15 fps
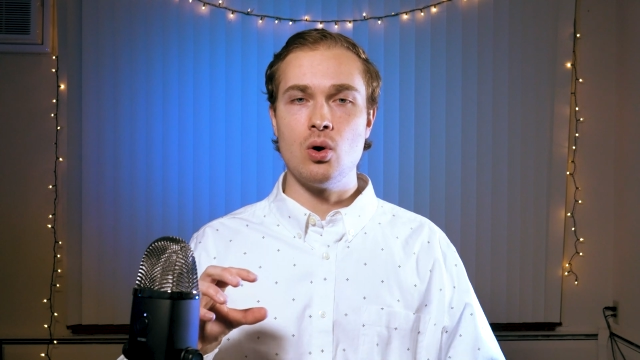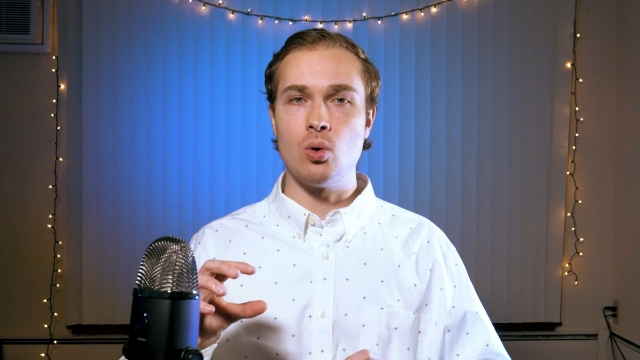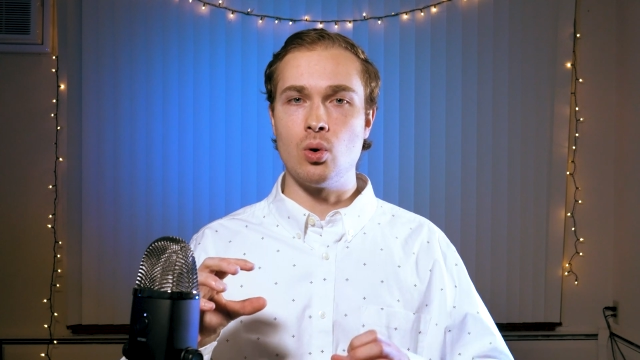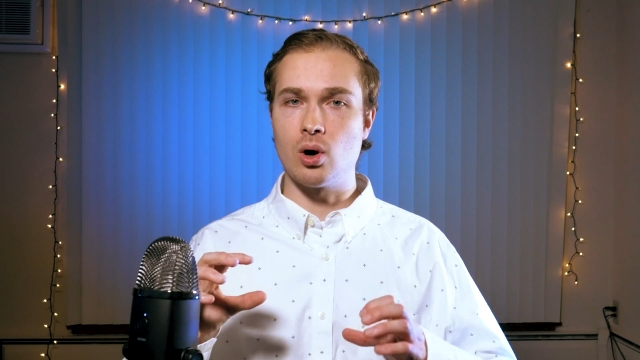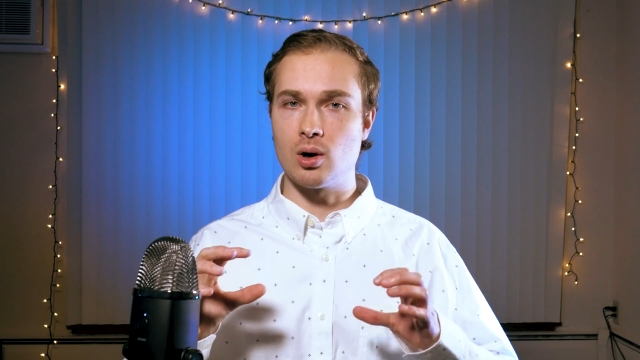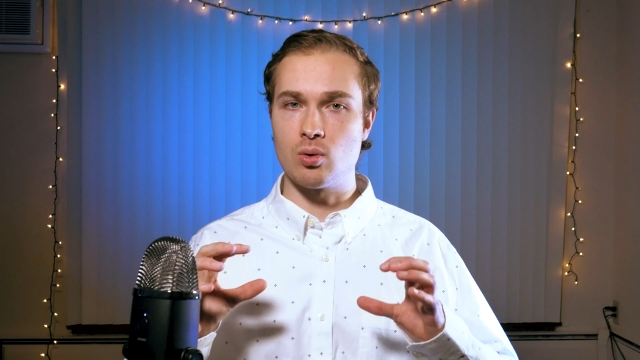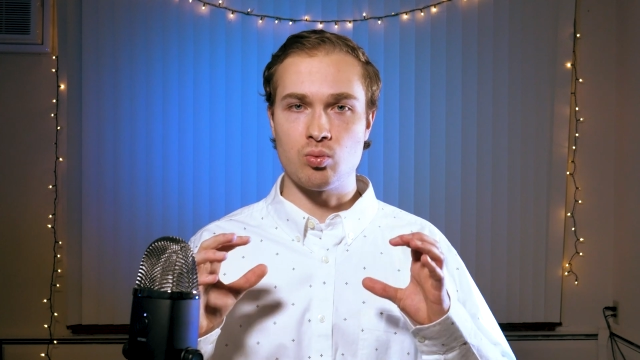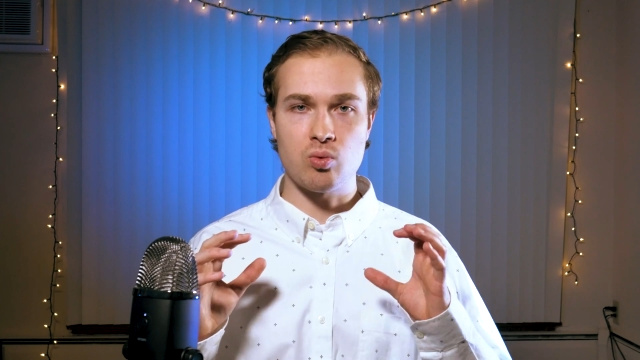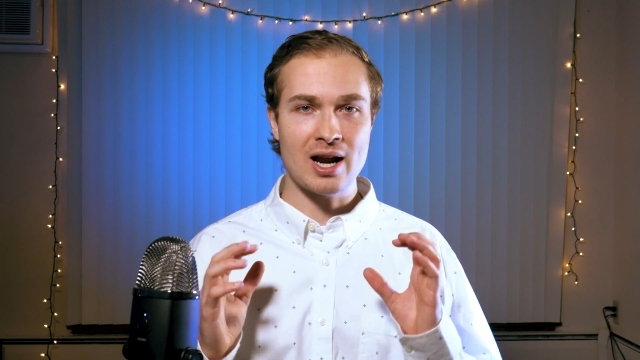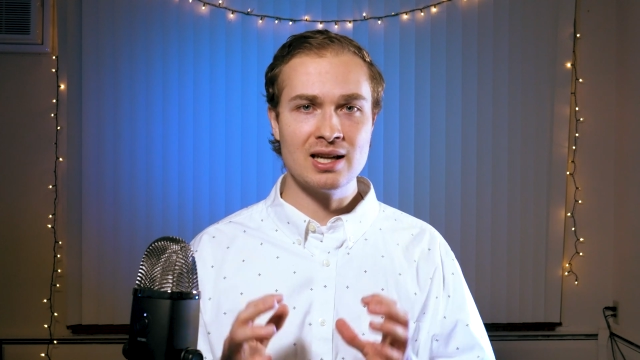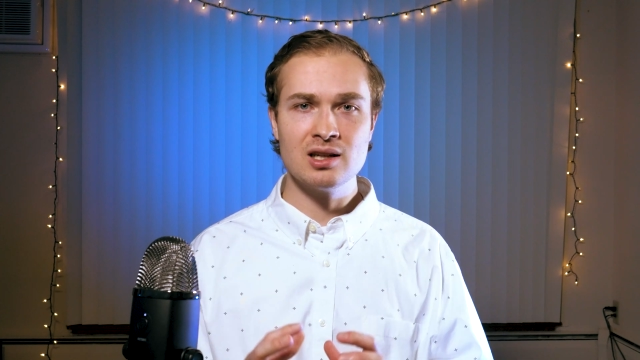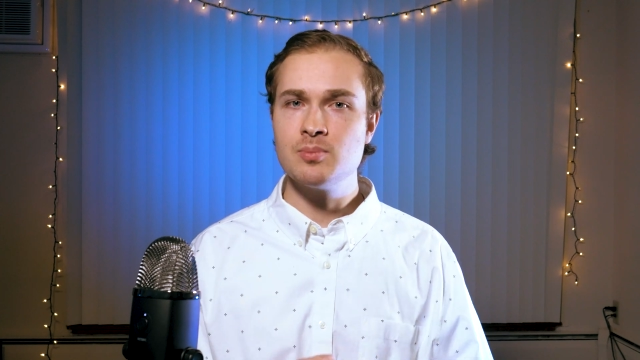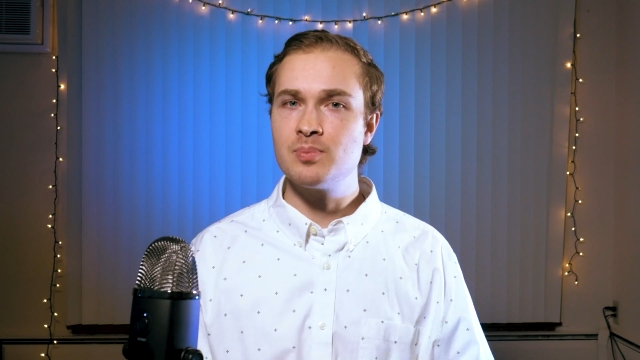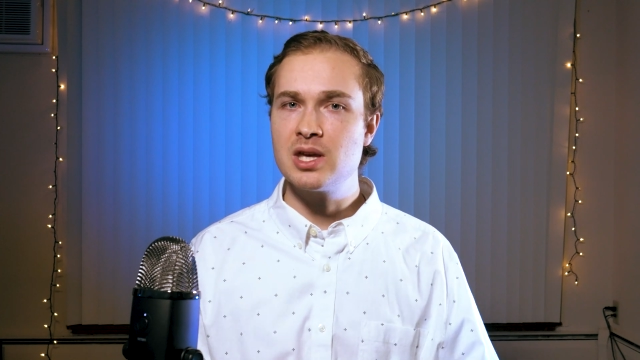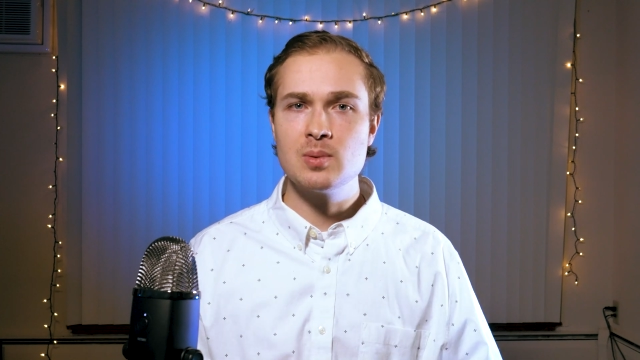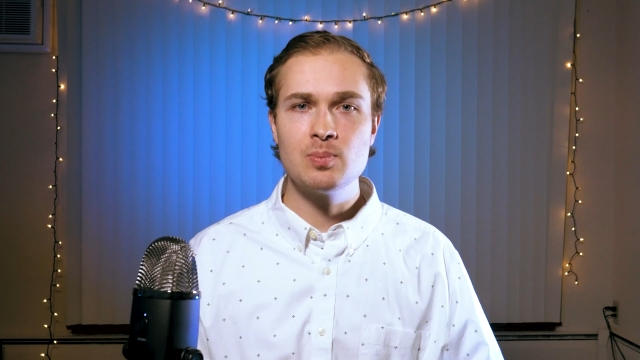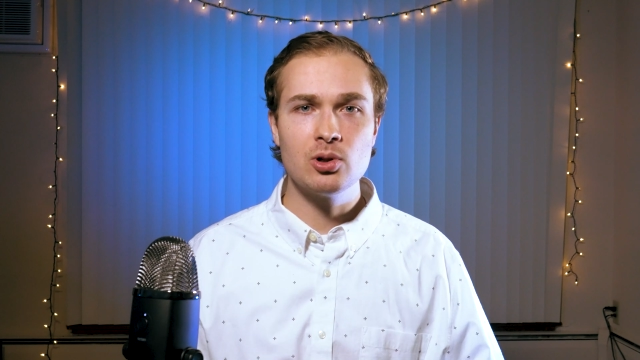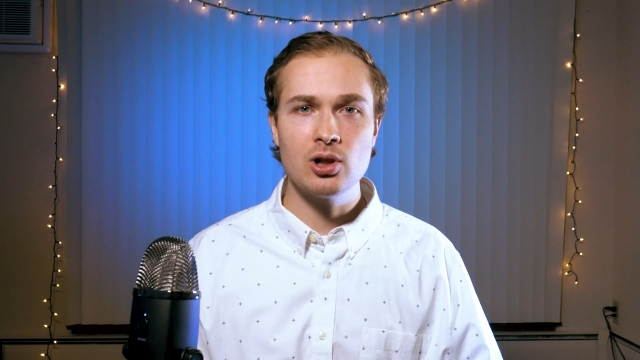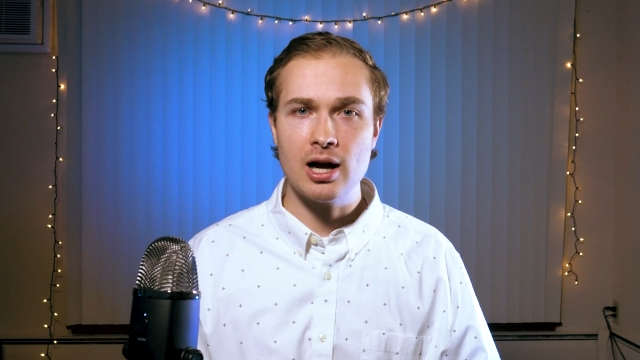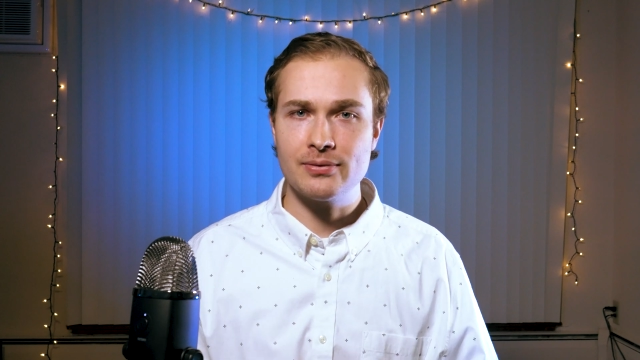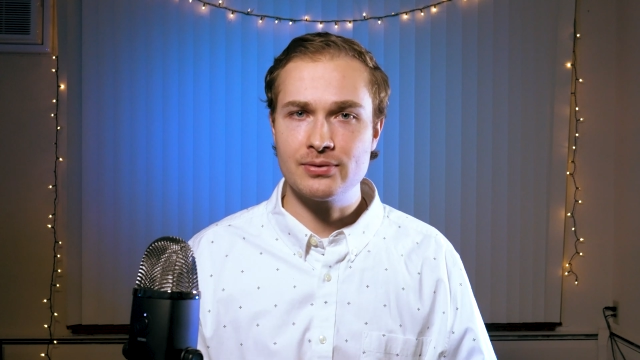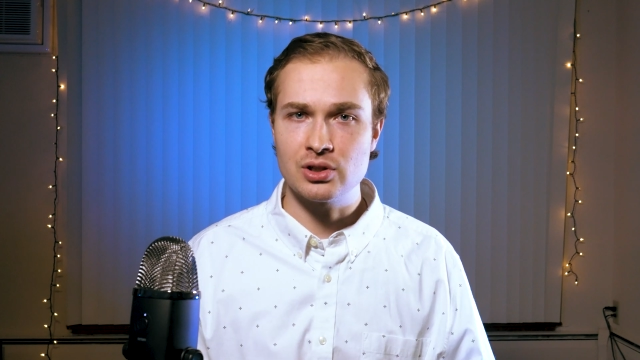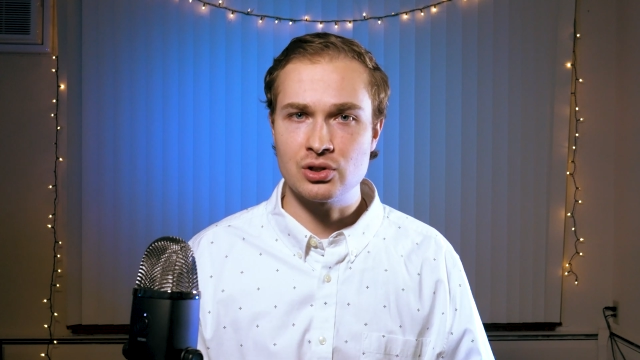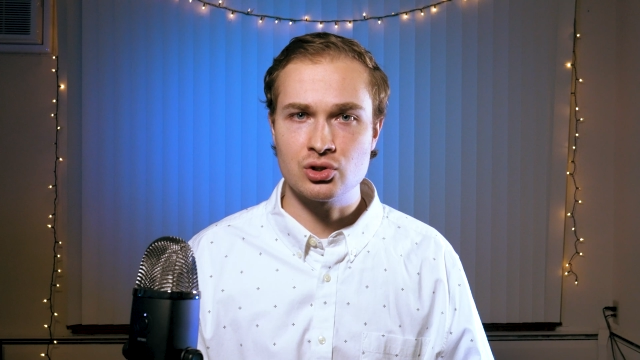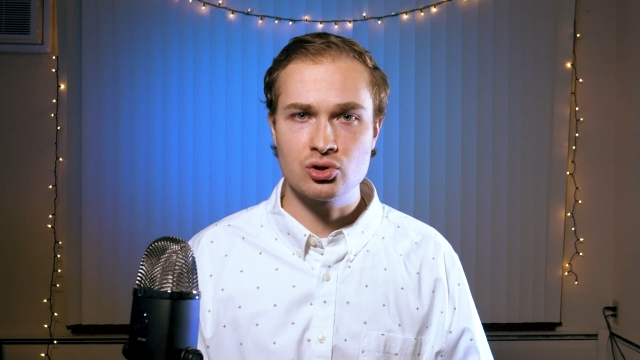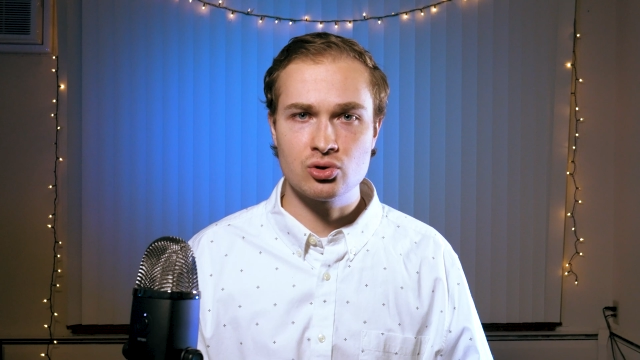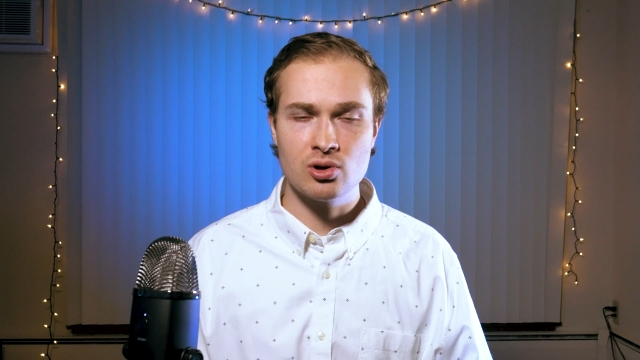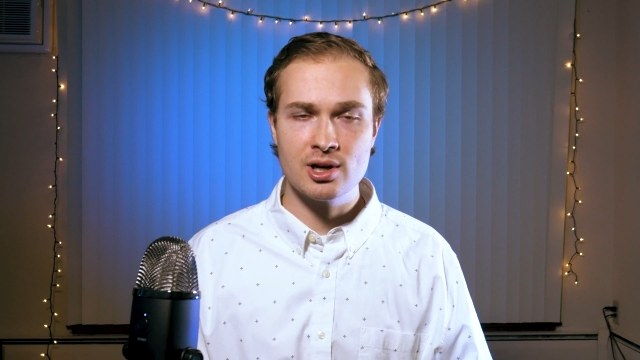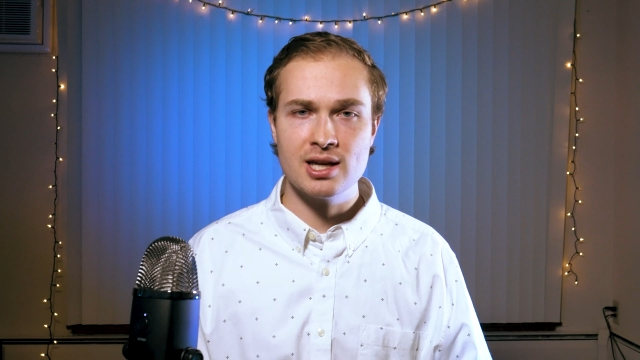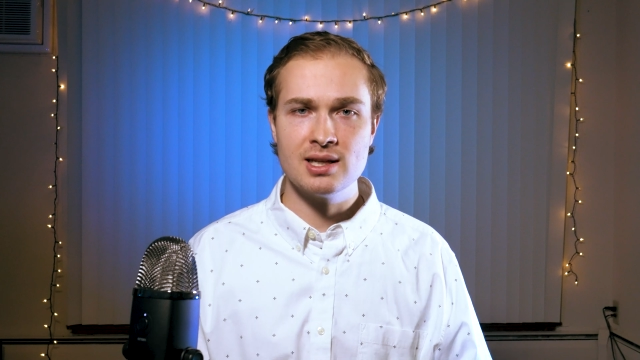or random people off the
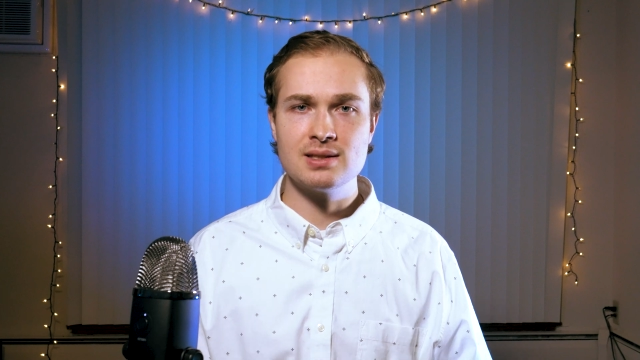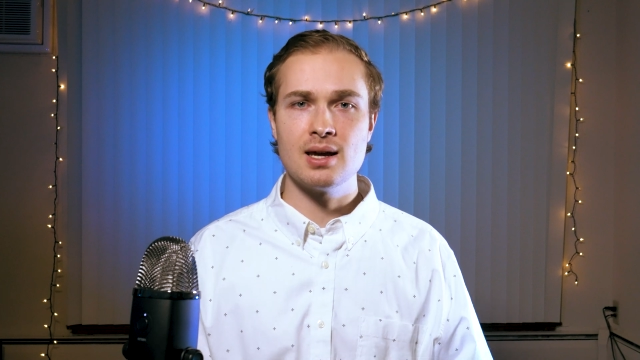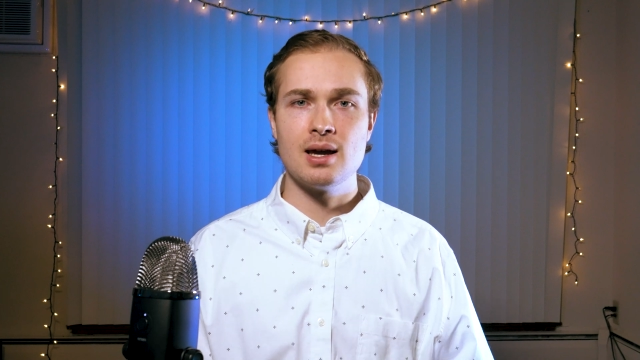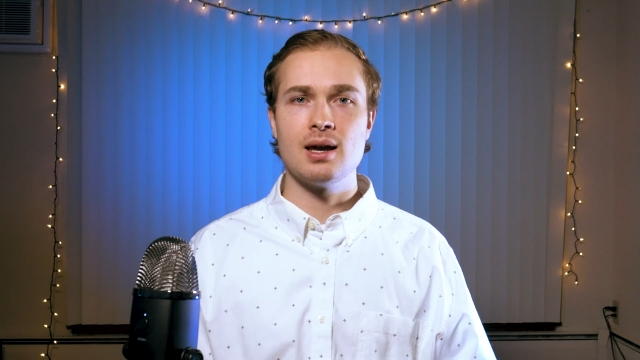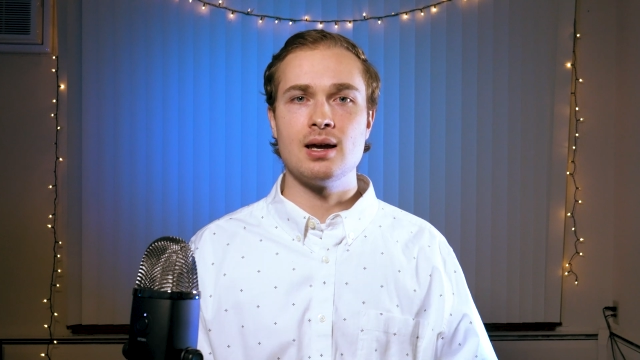street,